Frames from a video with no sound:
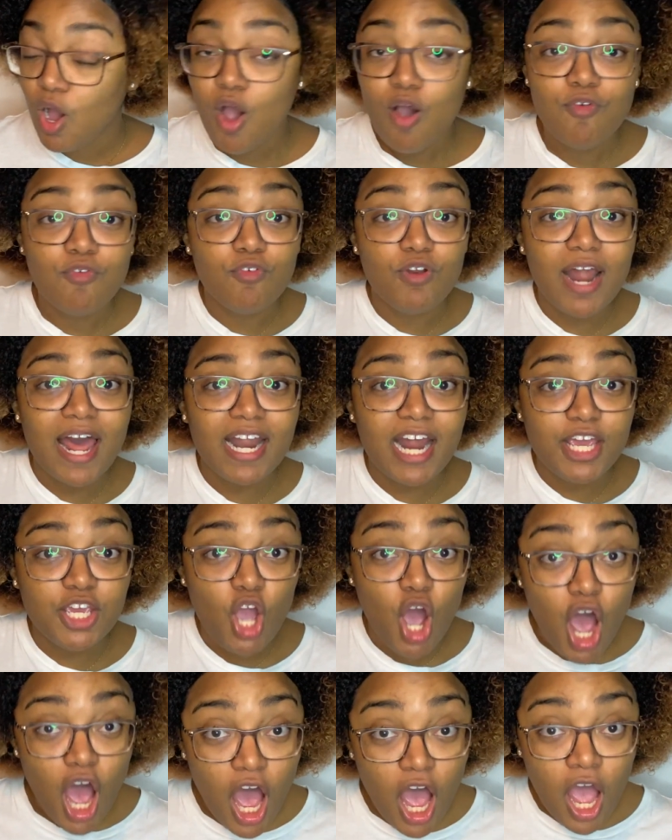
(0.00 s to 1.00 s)
fulana
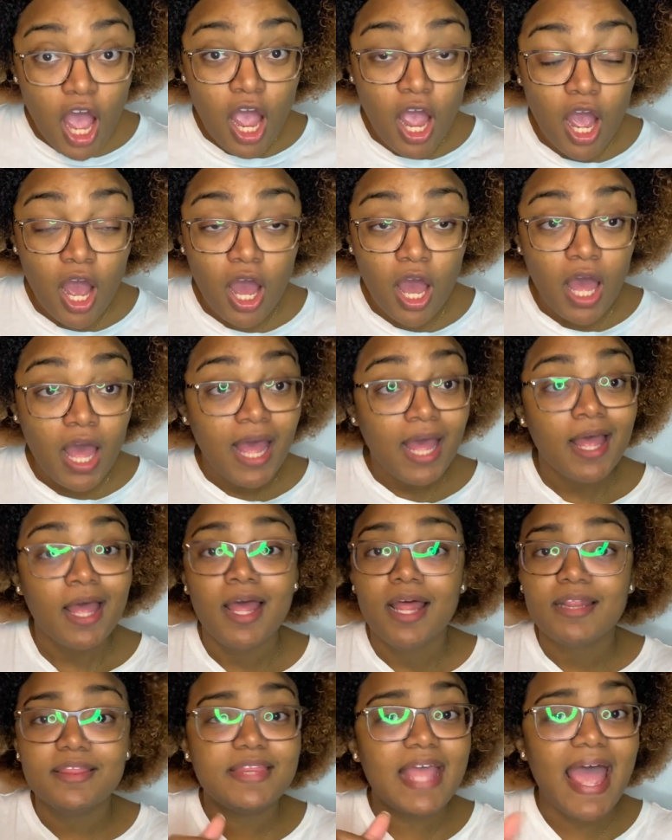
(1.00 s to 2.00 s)
yo,
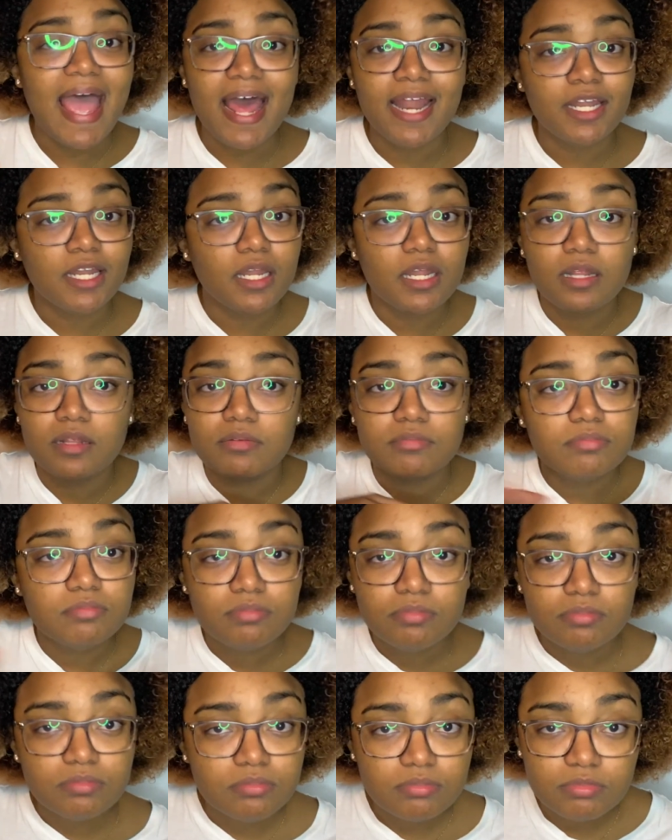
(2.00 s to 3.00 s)
then
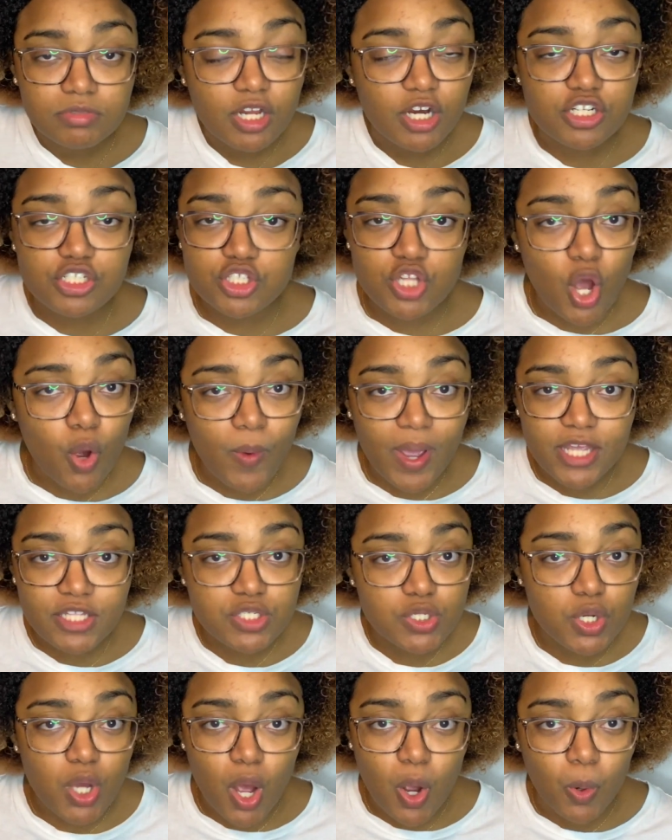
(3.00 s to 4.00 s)
there's no way
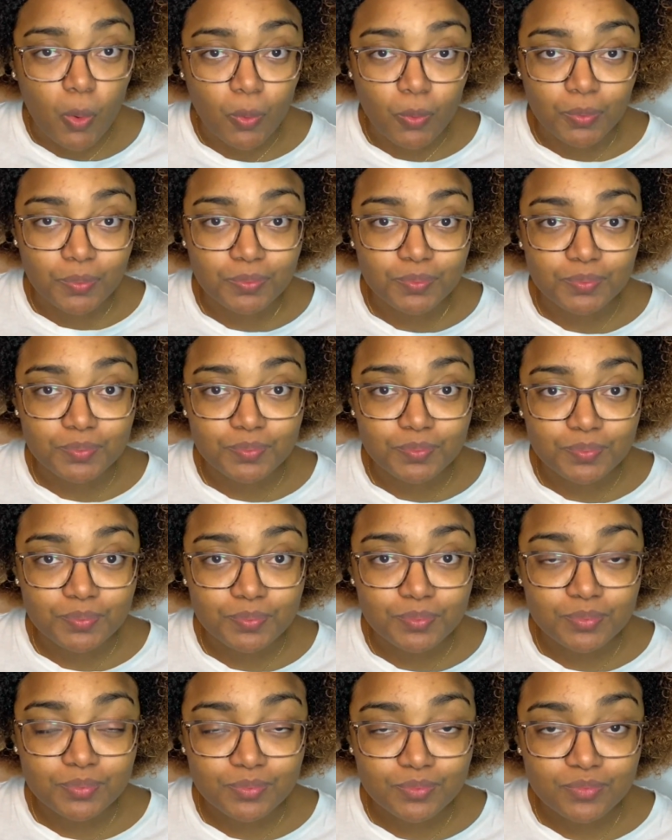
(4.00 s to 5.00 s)
to go.
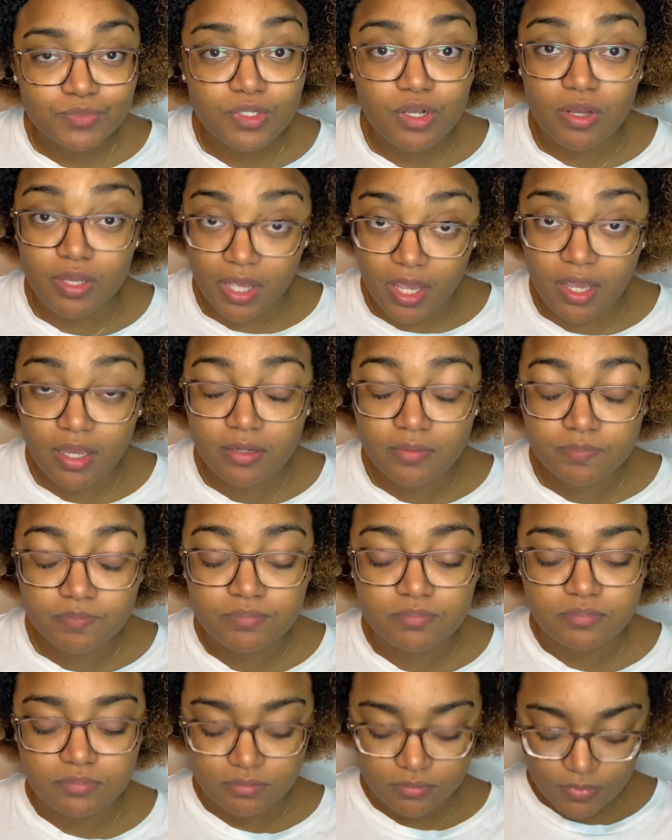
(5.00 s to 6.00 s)
Okay?
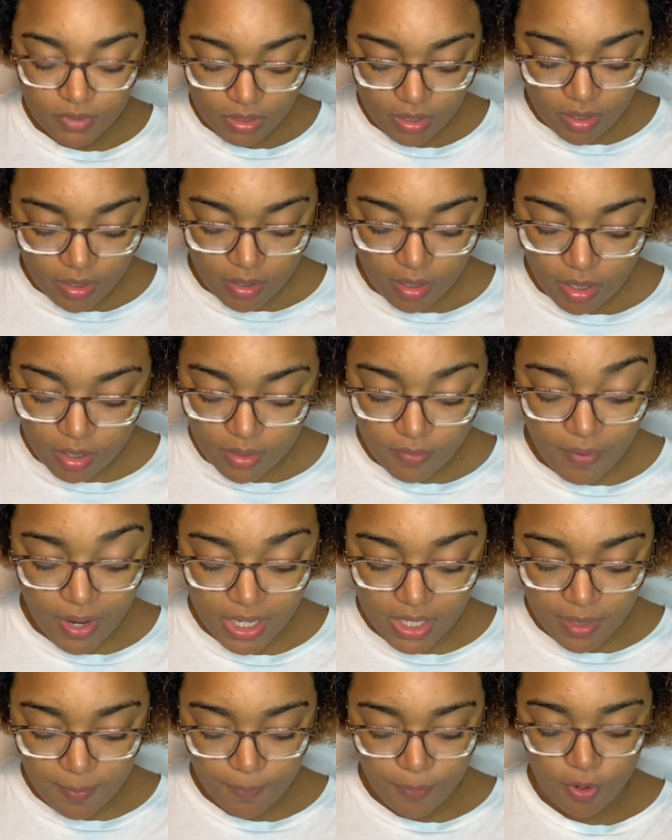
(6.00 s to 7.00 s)

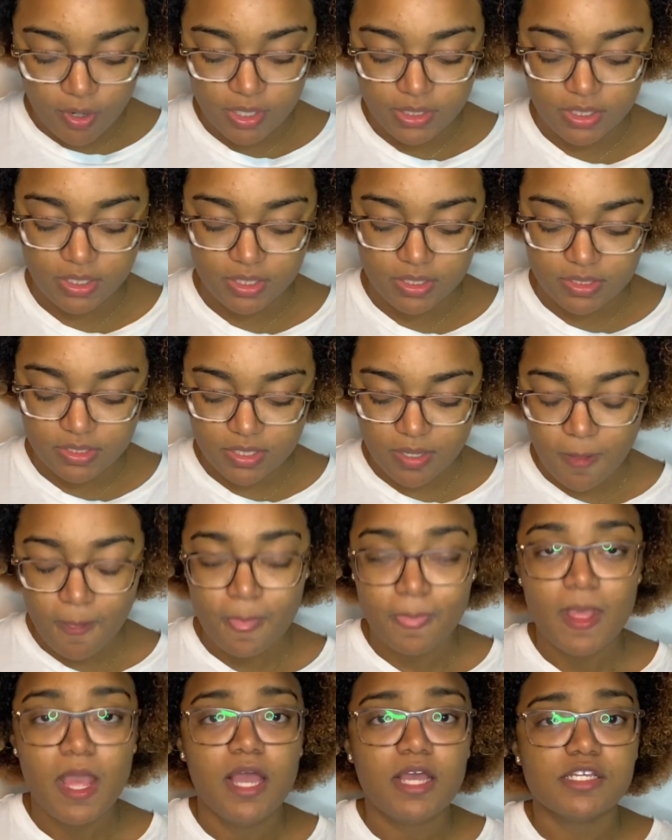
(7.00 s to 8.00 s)
Really important.
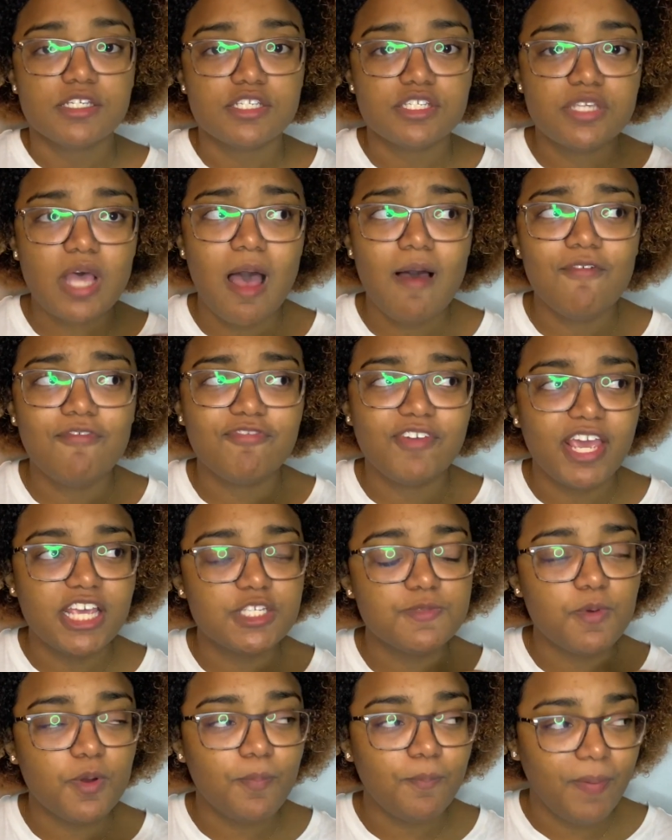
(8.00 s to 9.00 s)
Some
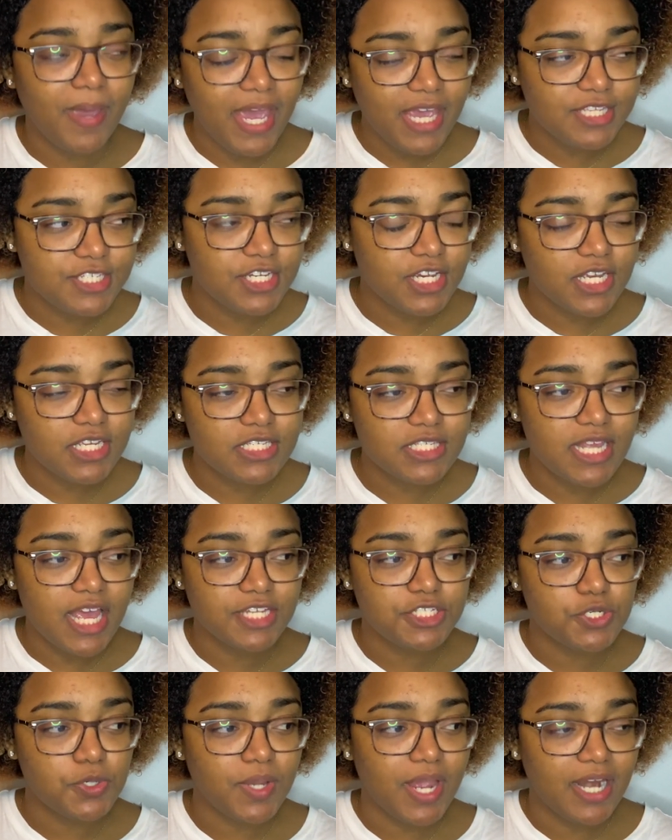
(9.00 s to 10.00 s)
Facebook pages
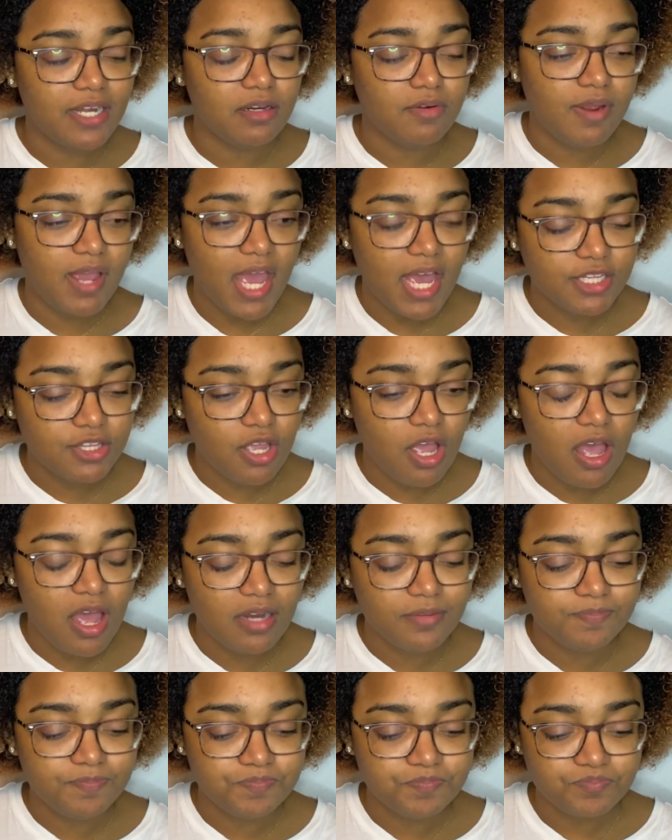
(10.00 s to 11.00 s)
that you can react
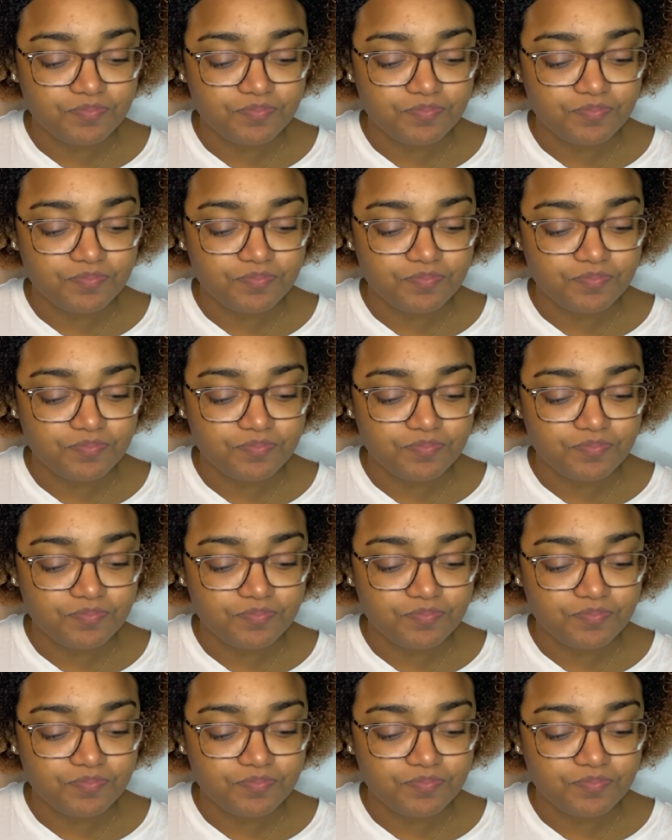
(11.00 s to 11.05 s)
on,